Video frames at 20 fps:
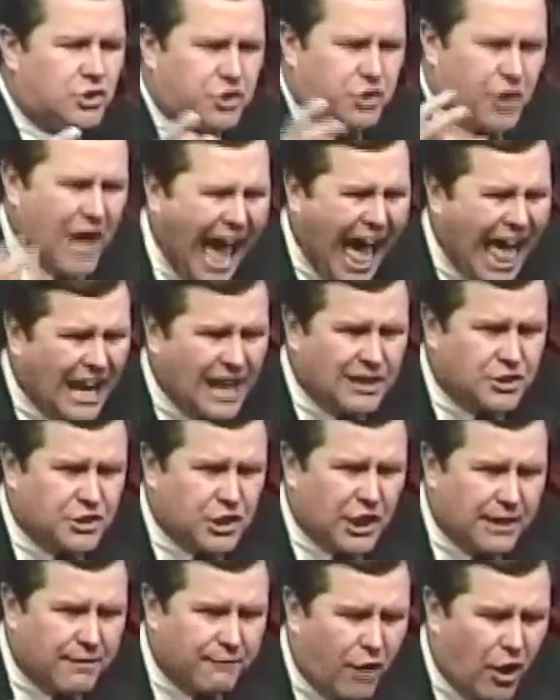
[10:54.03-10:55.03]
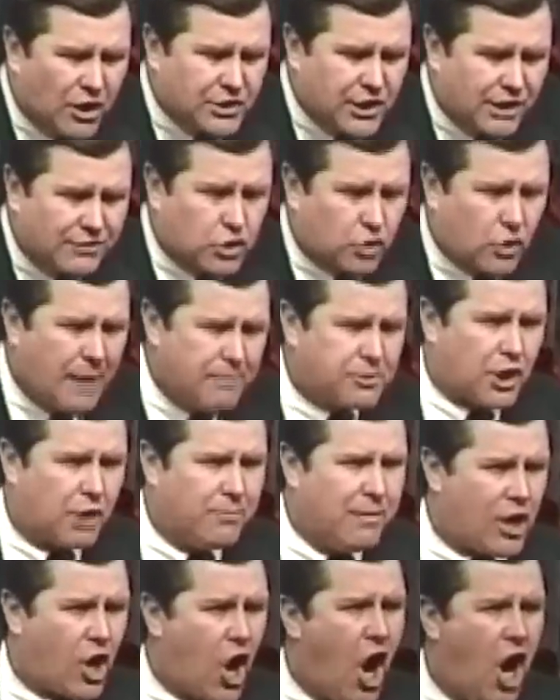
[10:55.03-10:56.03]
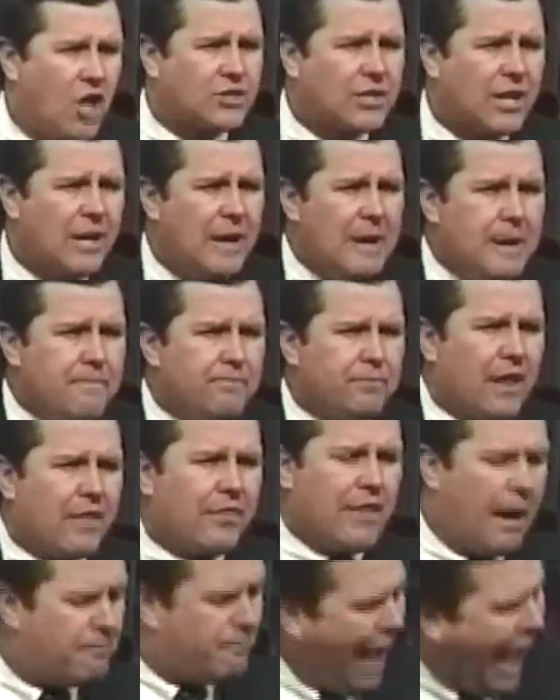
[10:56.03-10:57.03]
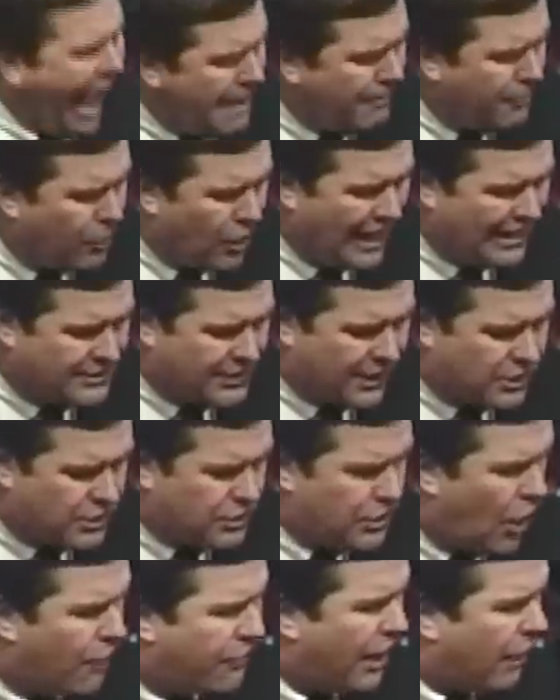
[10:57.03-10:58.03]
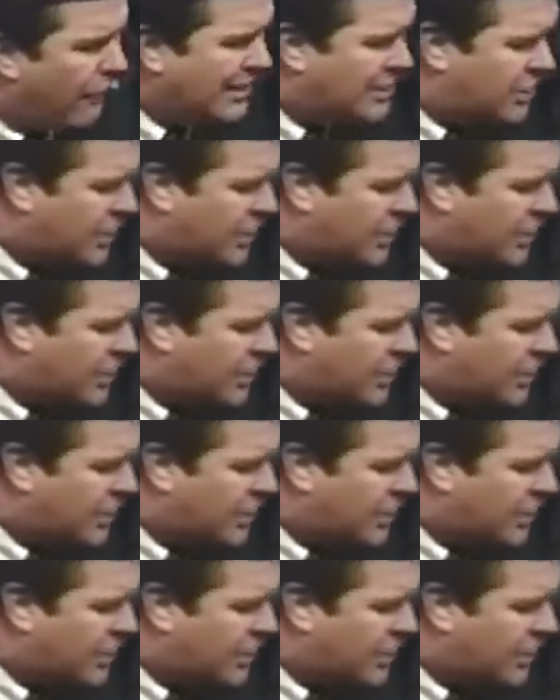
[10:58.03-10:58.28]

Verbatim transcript: challenging verse of Scripture, because the Bible lets us know there